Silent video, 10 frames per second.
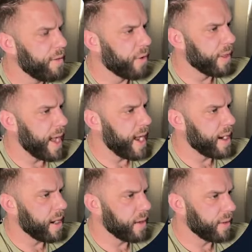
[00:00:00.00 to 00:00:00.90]
for that
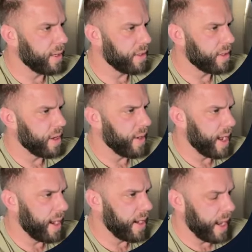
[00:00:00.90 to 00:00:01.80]
here, let's go
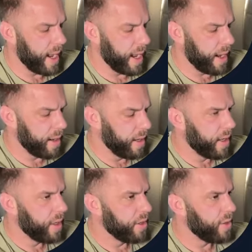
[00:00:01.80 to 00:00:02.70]
ahead and
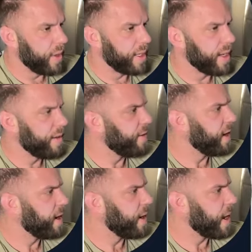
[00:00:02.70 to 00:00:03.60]
do a div
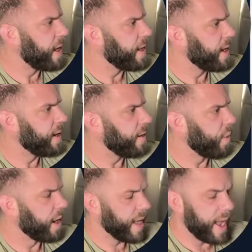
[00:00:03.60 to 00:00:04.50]
here. And then
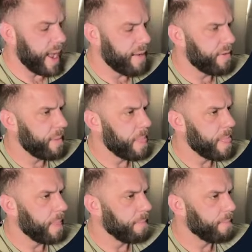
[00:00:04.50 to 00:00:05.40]
we're going to have
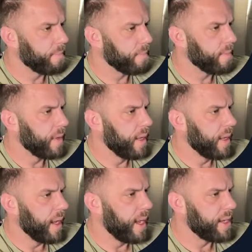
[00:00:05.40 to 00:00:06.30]

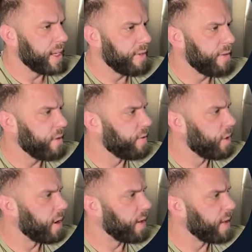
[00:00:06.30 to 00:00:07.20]
a div
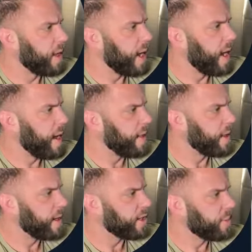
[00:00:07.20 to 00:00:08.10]
for uh,
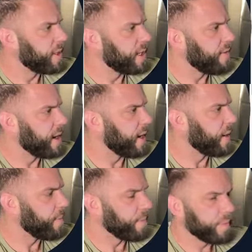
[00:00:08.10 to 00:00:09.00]
the
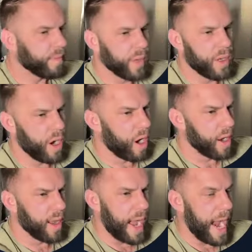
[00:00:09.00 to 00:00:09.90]
specific
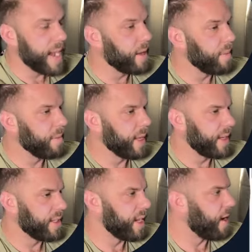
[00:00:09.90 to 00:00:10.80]
card item
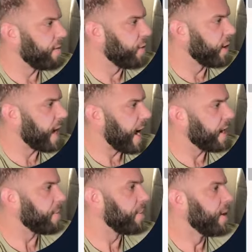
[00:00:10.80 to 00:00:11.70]
itself, grid
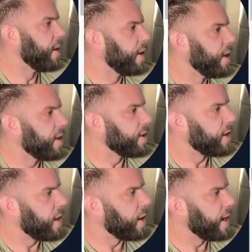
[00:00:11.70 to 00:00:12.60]
item.
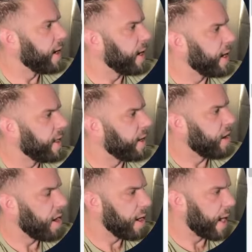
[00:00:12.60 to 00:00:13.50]
So in the
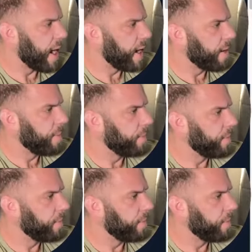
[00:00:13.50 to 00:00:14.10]
card item,